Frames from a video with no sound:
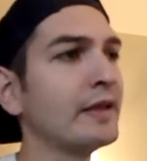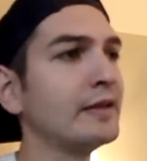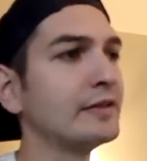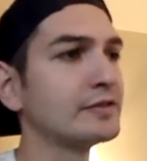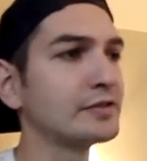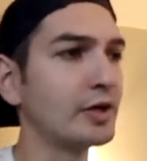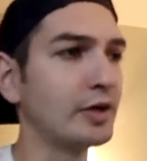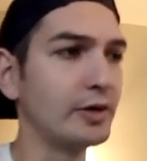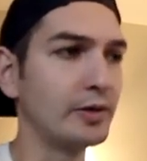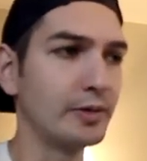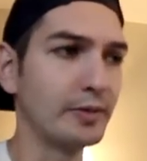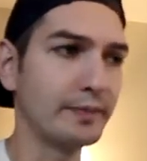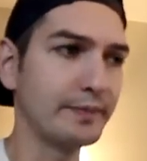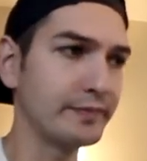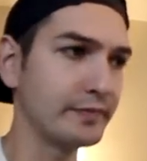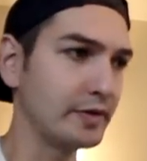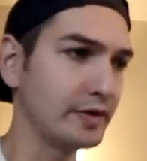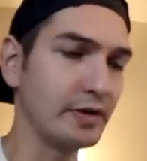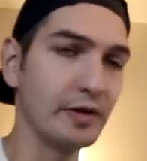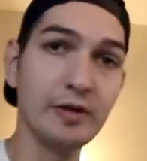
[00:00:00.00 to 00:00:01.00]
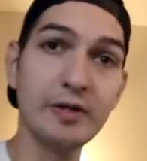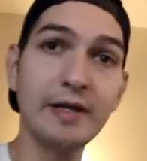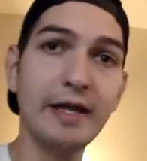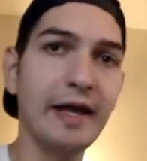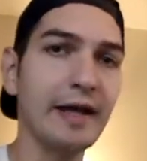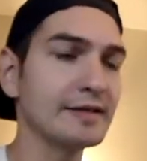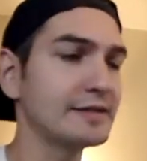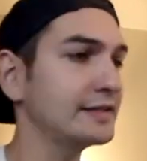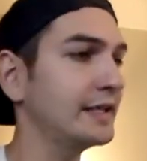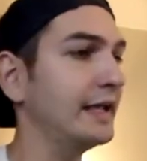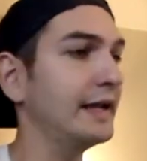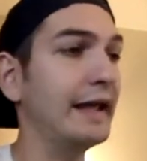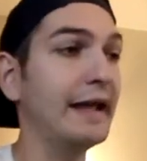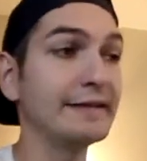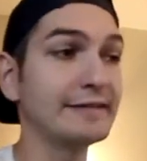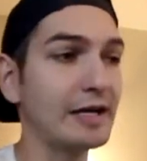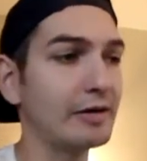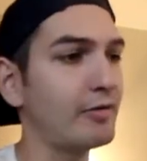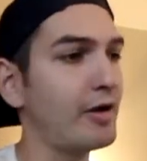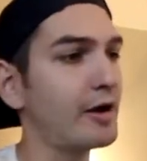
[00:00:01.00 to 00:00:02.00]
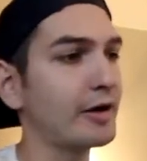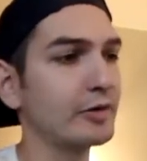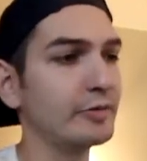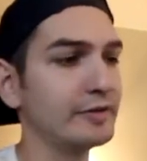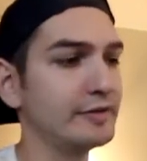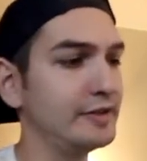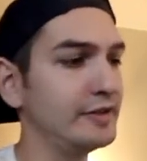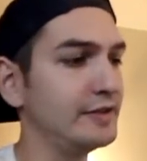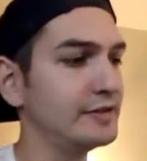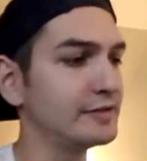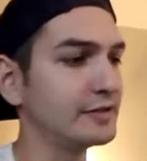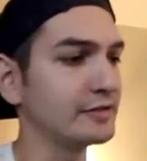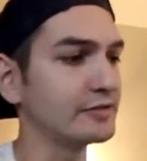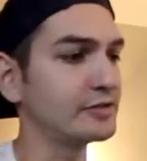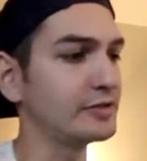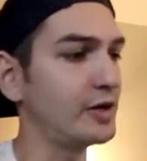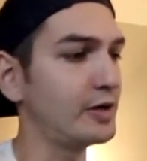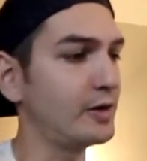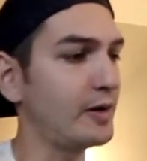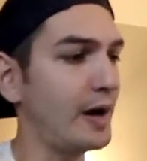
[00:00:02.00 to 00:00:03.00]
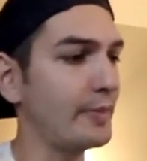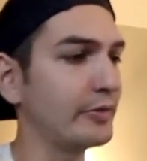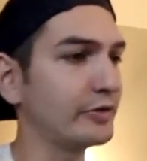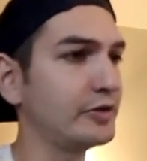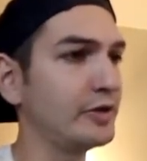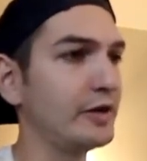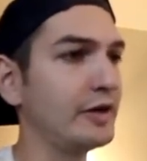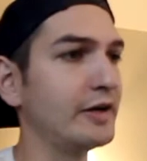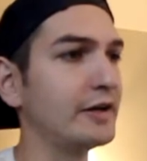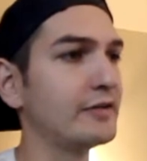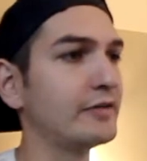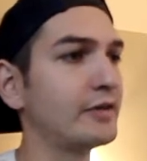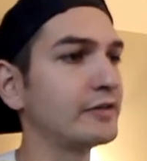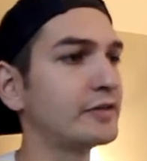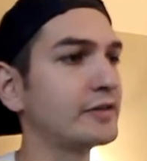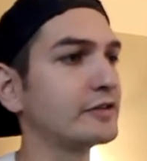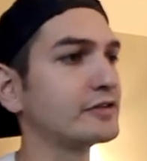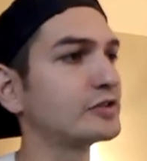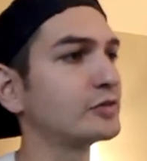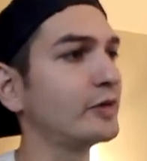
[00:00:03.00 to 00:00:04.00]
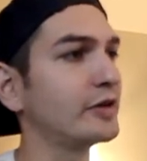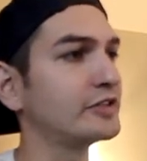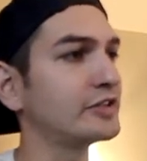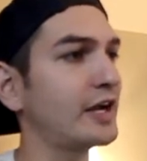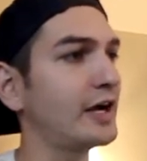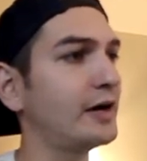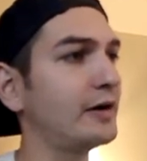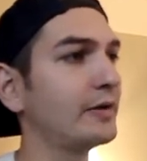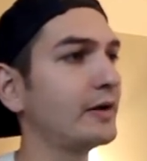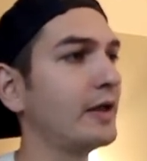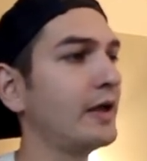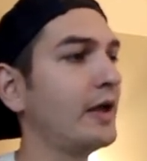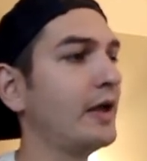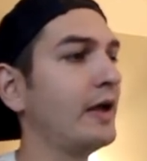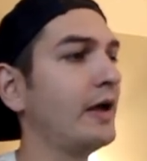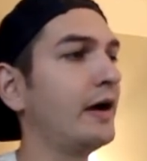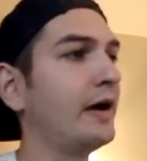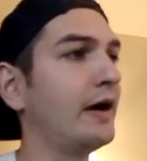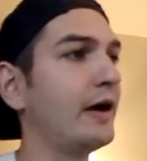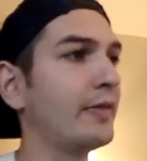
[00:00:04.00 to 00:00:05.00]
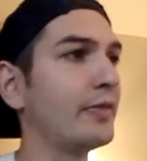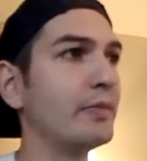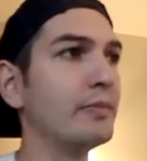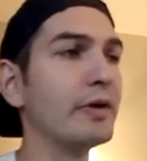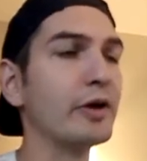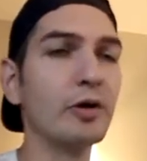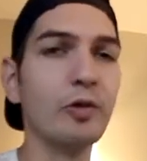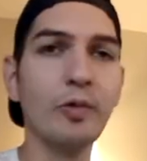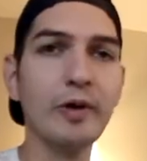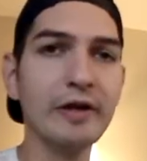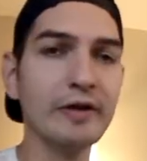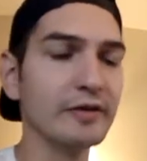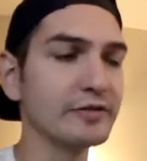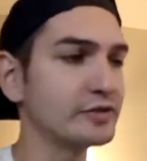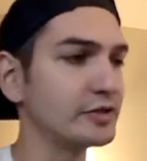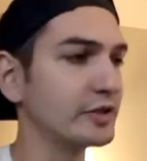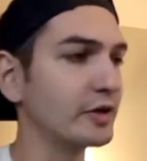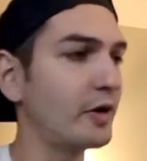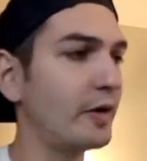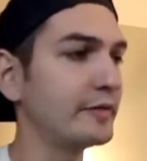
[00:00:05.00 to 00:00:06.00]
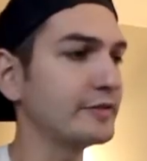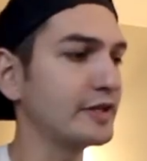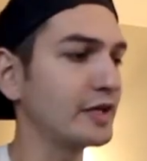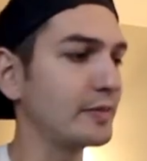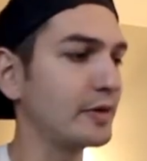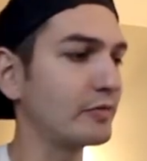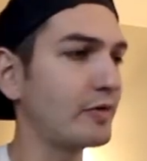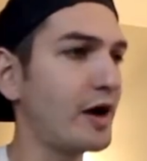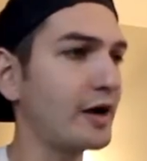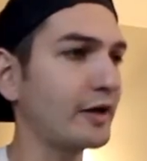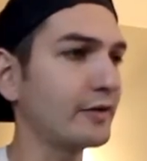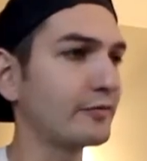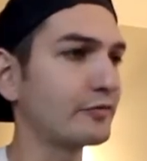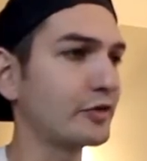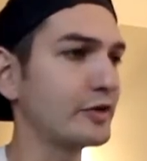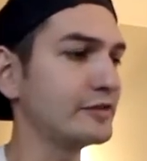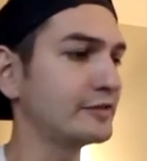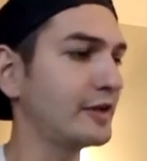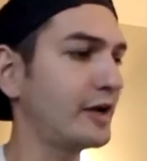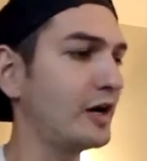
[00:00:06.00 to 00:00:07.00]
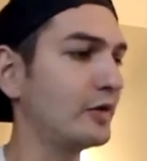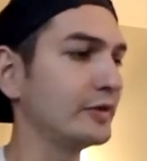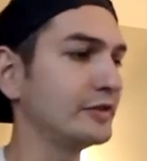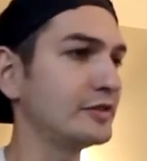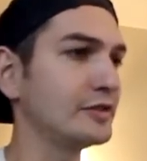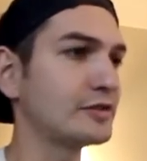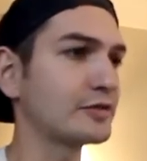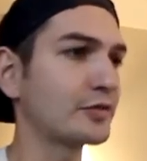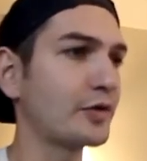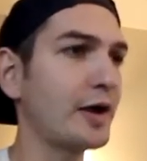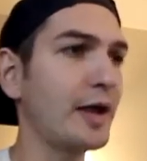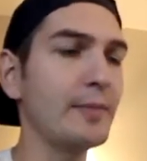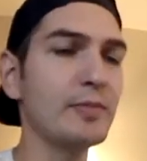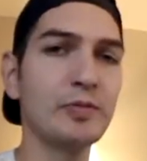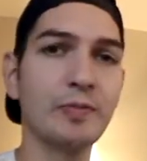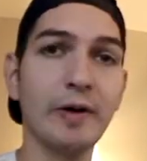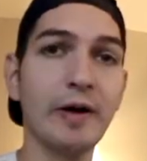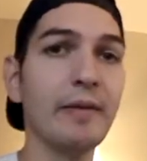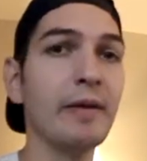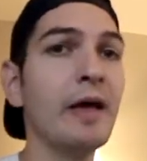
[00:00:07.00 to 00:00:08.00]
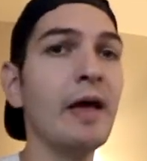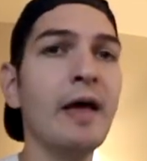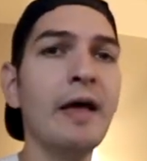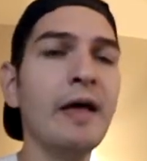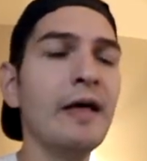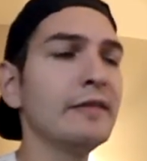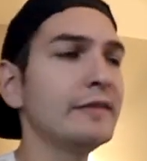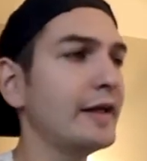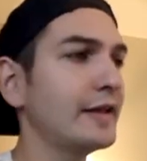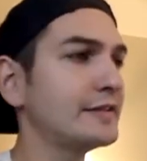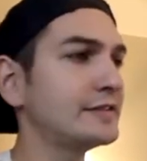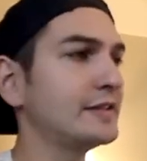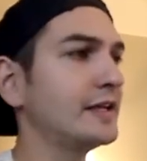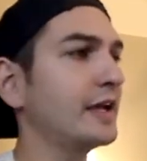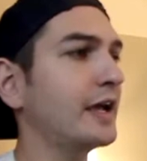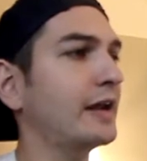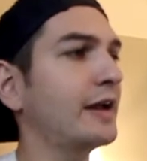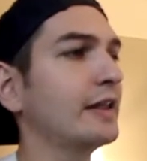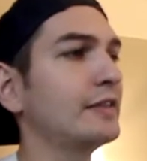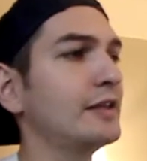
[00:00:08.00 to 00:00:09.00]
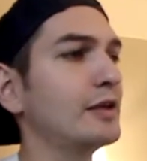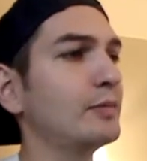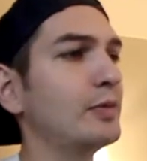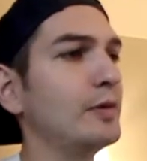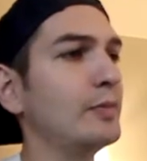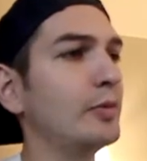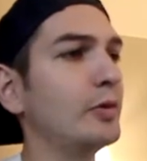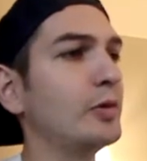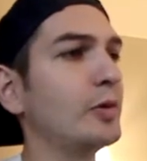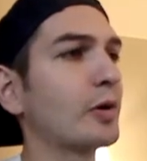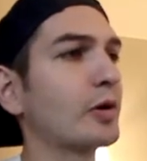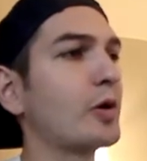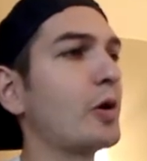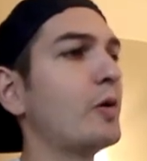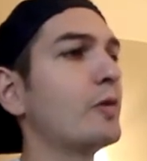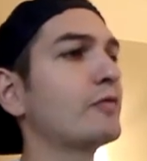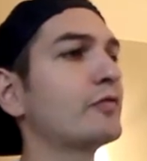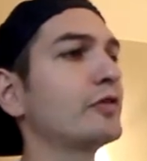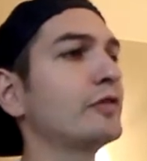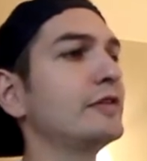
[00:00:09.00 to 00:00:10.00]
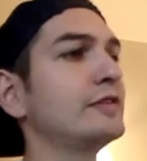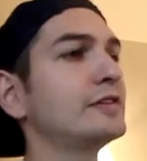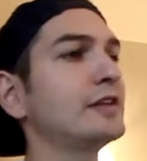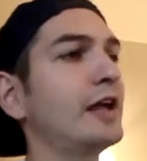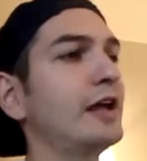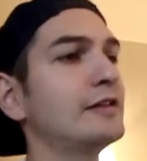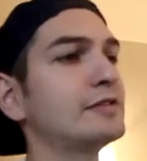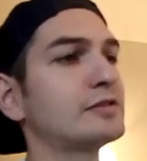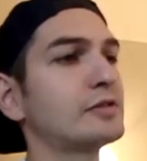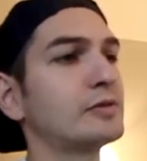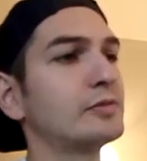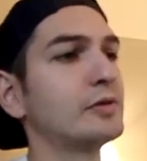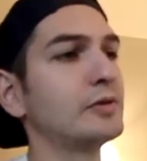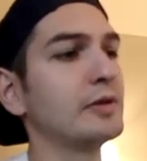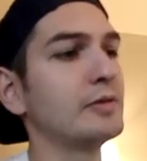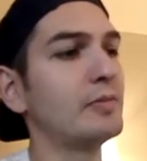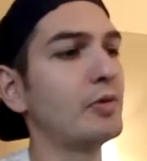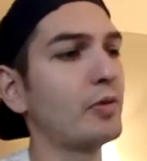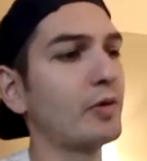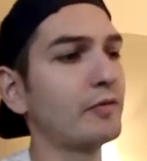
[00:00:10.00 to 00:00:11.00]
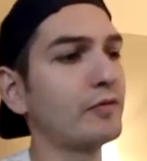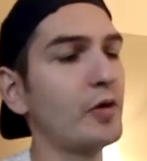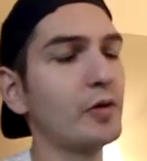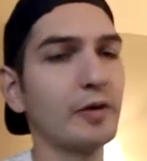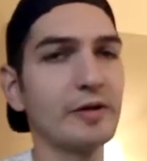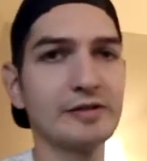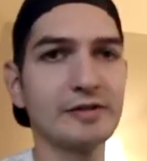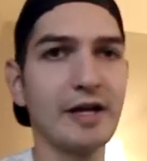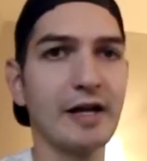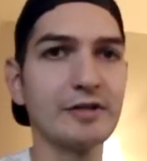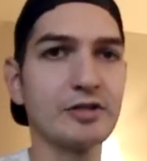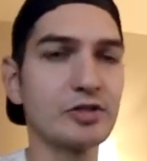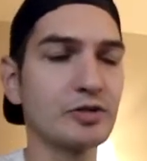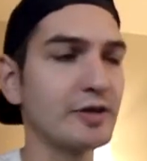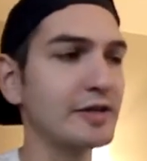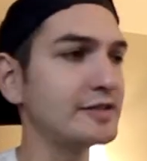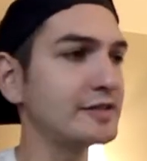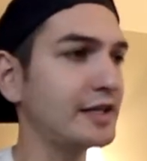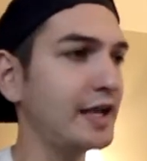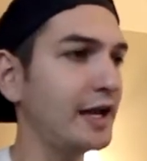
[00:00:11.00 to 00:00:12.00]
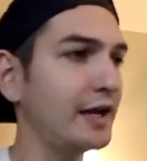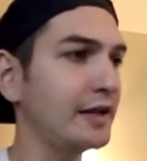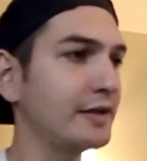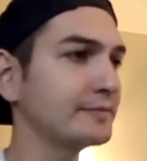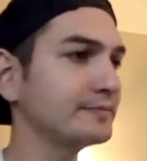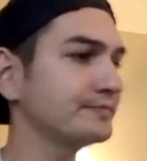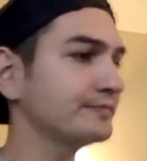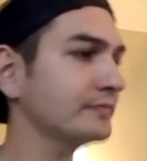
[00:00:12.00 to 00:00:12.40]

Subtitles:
So, you know, you can't skate anti-rocker with these. There's no opportunity to switch out the middle wheels, so you're always going to be rocking freestyle with these frames. But that's sick, and I think people who are going for these skates are really more focused on street skating,